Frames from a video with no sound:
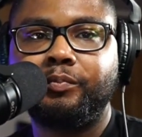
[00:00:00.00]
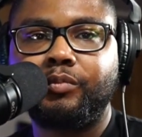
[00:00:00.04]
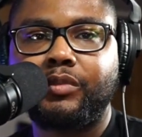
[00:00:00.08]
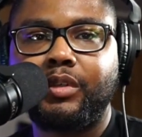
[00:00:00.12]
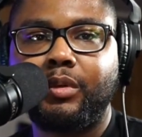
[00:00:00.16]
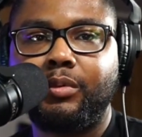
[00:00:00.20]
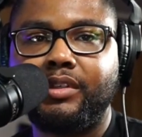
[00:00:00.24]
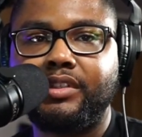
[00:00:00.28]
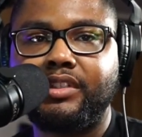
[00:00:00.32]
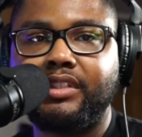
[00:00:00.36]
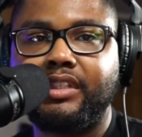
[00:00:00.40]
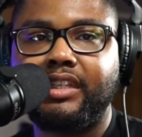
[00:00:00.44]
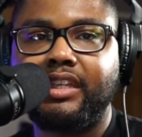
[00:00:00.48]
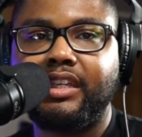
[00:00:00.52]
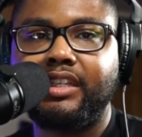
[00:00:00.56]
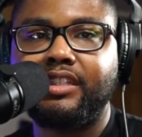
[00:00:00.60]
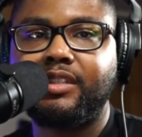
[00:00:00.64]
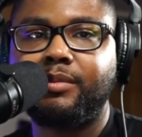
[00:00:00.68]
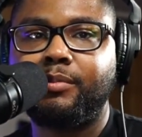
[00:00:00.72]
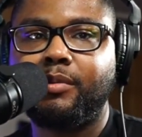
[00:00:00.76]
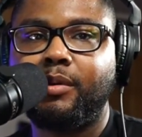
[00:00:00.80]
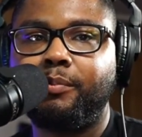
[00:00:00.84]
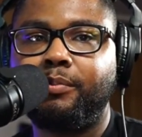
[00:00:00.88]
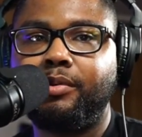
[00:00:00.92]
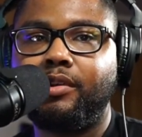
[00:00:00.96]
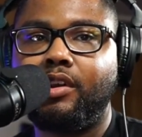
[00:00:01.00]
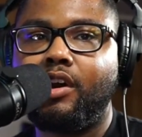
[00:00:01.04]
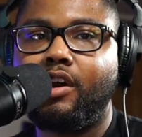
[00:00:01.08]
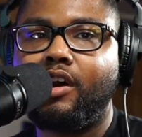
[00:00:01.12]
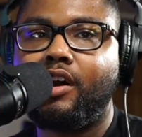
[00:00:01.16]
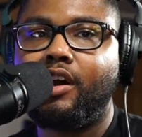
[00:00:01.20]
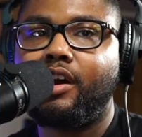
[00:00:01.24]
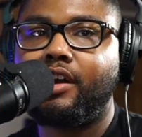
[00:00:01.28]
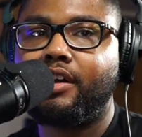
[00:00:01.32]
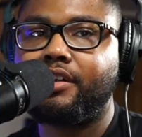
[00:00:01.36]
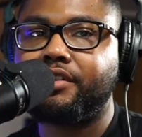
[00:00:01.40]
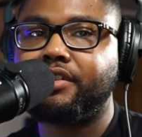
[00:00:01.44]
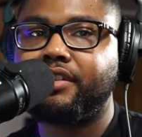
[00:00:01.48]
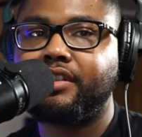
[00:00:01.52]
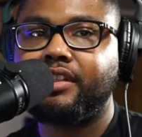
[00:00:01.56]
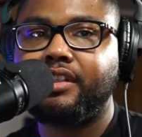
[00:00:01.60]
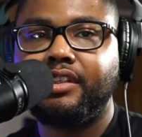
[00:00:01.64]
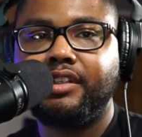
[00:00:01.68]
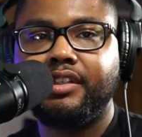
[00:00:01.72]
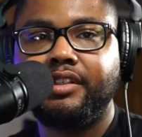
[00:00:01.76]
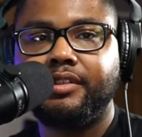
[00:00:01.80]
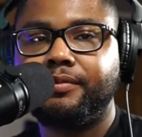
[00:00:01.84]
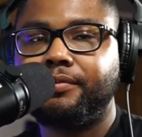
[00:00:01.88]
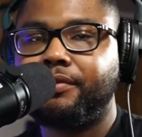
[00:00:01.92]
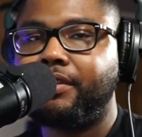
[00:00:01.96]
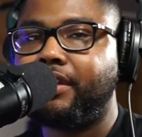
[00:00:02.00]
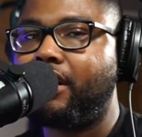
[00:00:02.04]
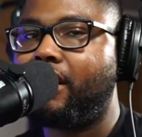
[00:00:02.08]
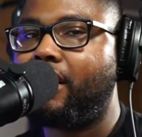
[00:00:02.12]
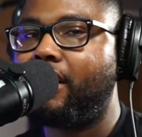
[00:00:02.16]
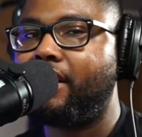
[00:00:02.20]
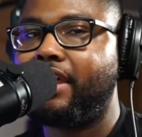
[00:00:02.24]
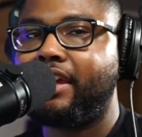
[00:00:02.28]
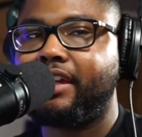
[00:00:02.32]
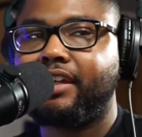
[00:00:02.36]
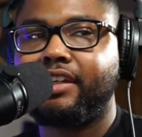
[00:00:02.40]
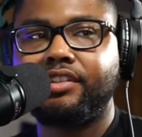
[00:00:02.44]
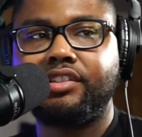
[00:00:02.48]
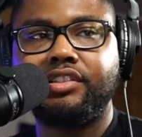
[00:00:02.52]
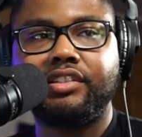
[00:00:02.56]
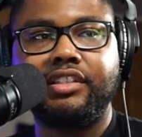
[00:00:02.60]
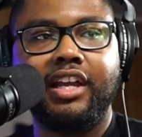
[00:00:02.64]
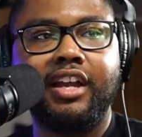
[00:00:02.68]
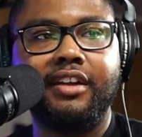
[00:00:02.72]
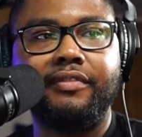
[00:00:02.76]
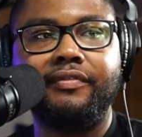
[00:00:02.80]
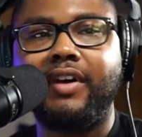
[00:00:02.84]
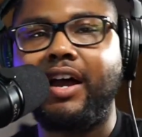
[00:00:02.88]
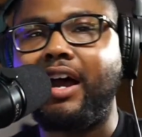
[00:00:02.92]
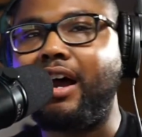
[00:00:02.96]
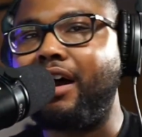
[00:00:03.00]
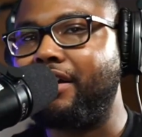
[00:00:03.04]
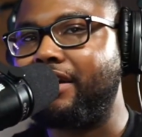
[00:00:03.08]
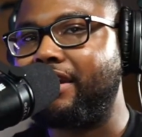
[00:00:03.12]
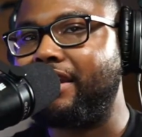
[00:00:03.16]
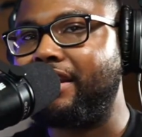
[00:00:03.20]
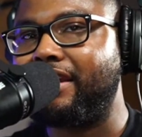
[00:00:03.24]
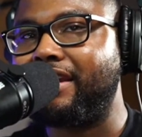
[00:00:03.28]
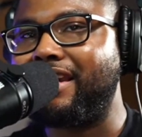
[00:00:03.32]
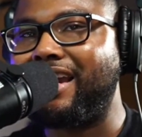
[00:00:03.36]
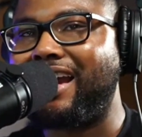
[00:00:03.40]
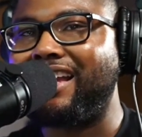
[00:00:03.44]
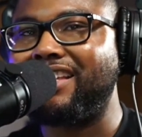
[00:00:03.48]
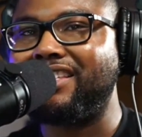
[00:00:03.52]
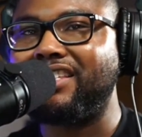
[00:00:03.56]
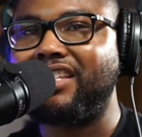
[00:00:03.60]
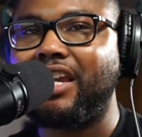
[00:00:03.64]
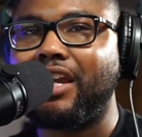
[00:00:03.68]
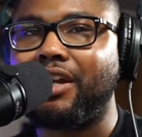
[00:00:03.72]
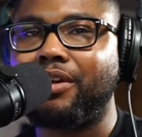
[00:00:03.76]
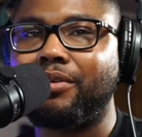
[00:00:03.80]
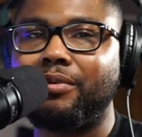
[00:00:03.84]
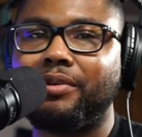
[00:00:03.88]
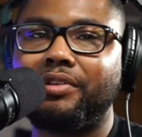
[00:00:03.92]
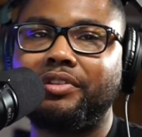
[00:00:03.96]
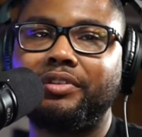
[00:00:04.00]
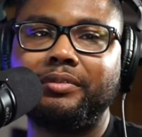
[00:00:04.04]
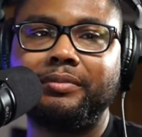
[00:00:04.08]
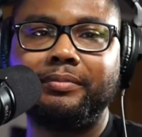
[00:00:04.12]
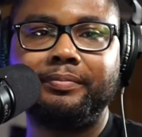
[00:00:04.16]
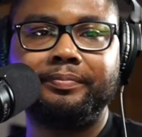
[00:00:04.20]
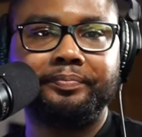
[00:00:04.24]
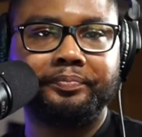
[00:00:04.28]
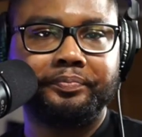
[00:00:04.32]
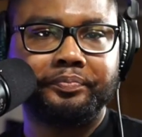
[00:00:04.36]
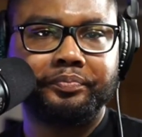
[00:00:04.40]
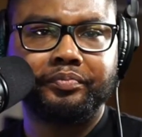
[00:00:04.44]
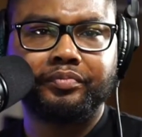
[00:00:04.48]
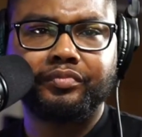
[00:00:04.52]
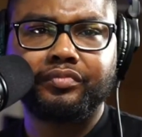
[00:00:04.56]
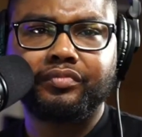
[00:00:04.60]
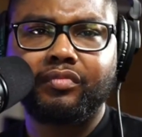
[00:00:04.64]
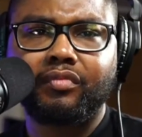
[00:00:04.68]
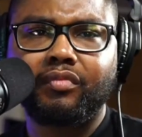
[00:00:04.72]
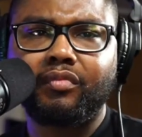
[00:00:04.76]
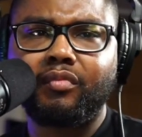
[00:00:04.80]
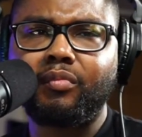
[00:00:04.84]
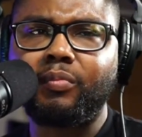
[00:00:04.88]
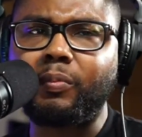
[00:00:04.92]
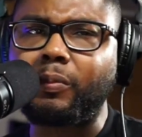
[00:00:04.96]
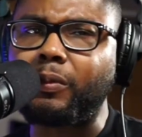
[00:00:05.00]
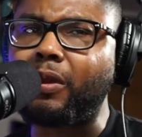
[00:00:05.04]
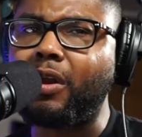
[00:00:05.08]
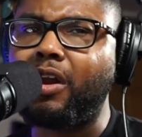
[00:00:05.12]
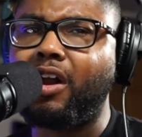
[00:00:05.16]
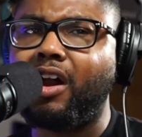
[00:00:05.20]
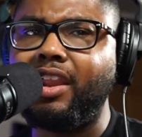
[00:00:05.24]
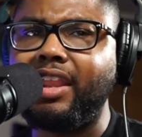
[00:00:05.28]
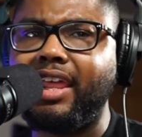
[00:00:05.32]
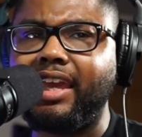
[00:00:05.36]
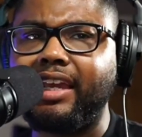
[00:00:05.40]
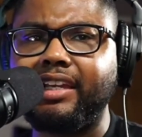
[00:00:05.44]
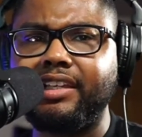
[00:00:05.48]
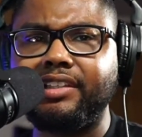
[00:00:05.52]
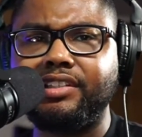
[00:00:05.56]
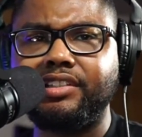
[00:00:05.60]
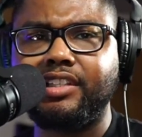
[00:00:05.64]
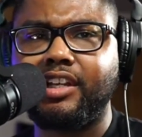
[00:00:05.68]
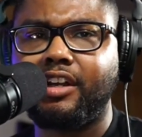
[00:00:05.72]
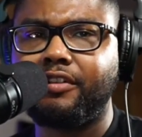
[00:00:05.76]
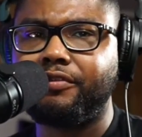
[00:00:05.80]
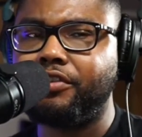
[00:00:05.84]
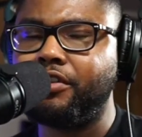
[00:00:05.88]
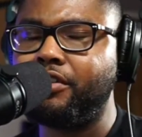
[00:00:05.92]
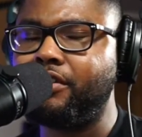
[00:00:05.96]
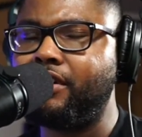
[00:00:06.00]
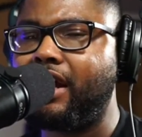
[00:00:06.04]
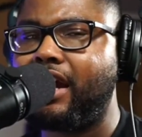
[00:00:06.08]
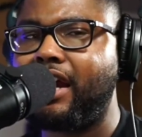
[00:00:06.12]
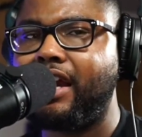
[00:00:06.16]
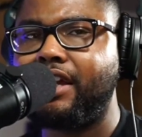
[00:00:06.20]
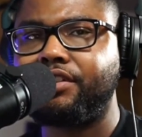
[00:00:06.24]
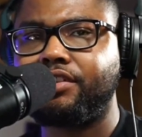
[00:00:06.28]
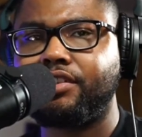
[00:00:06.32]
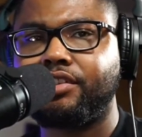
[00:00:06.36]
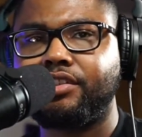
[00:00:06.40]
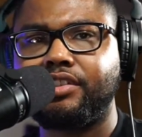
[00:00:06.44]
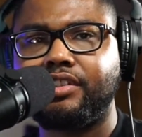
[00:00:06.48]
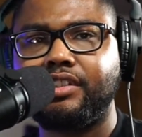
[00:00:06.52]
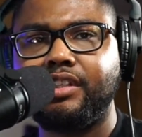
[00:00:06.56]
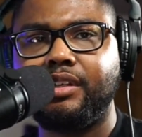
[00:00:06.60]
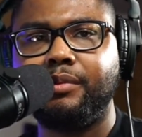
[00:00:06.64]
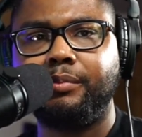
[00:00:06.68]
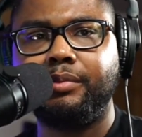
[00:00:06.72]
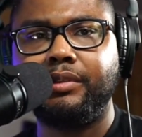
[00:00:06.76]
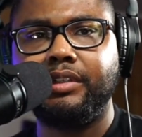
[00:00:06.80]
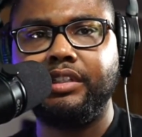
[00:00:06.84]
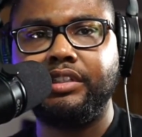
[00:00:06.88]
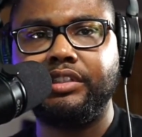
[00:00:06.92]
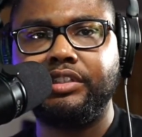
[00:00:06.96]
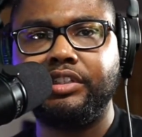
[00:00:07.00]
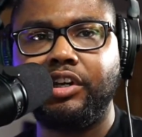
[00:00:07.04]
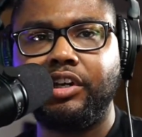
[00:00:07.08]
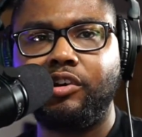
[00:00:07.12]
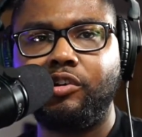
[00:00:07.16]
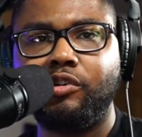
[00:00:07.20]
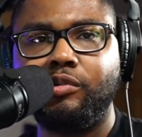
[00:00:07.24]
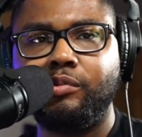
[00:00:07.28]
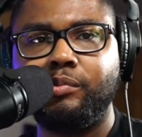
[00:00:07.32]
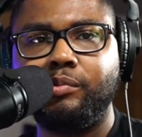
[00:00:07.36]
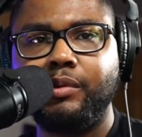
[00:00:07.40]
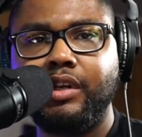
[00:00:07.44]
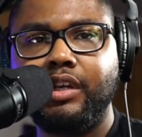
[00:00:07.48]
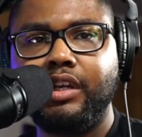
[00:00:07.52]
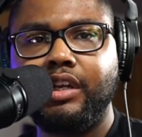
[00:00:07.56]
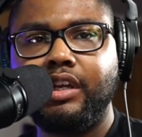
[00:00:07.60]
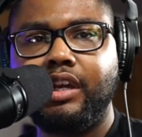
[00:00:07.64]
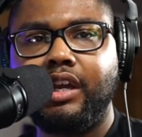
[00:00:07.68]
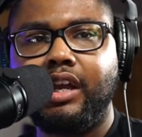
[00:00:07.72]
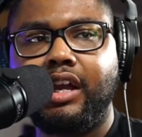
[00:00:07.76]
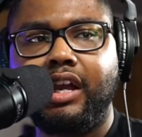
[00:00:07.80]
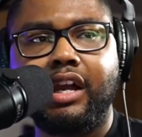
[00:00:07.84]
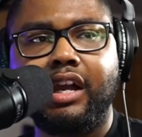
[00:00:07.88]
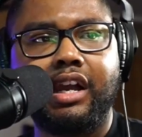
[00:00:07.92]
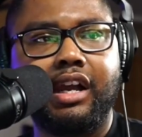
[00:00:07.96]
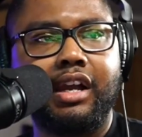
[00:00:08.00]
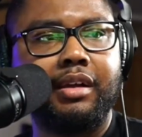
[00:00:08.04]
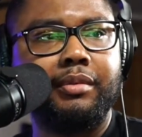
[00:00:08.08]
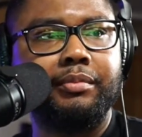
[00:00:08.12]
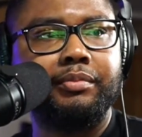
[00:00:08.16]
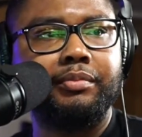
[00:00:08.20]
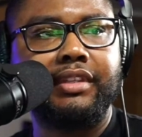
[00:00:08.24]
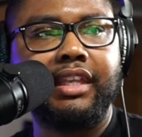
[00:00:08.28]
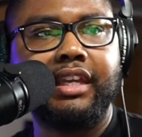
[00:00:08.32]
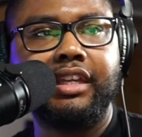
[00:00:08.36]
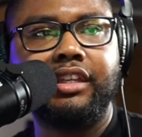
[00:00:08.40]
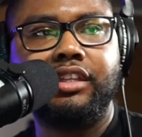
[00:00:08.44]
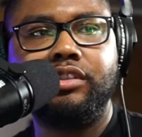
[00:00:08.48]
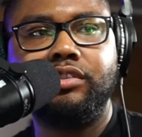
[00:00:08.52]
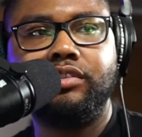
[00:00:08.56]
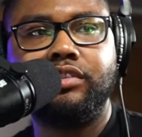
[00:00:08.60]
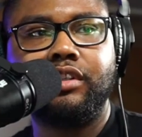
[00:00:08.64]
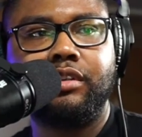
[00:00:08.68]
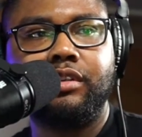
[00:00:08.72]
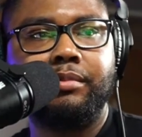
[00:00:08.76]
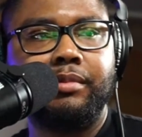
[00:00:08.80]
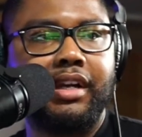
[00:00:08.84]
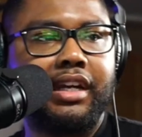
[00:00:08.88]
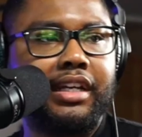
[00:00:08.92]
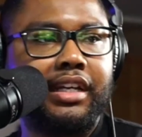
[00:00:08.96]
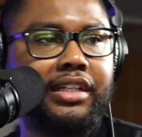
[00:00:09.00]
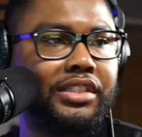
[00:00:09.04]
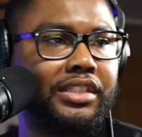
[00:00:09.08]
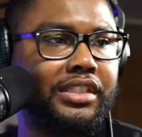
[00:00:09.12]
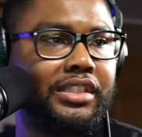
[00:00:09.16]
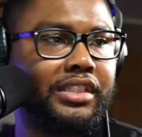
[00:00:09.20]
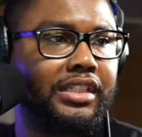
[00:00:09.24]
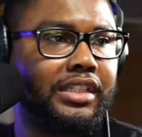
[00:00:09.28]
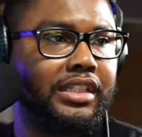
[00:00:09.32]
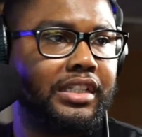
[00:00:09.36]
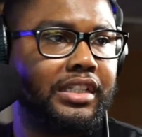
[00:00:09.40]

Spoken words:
once again some applause and all that good stuff. I'll get in contact with him. All that good stuff. You guys are simply dope. Thank you so much.